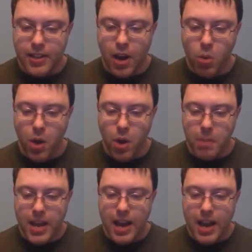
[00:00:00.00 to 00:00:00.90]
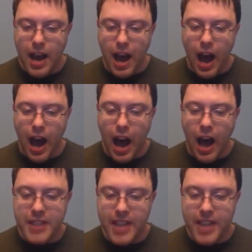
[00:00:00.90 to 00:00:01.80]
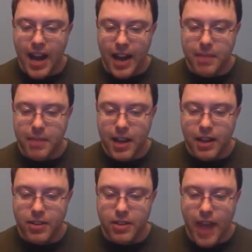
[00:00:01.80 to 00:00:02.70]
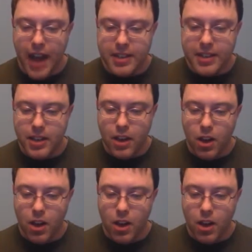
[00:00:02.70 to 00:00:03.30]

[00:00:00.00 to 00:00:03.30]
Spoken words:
there will be a time that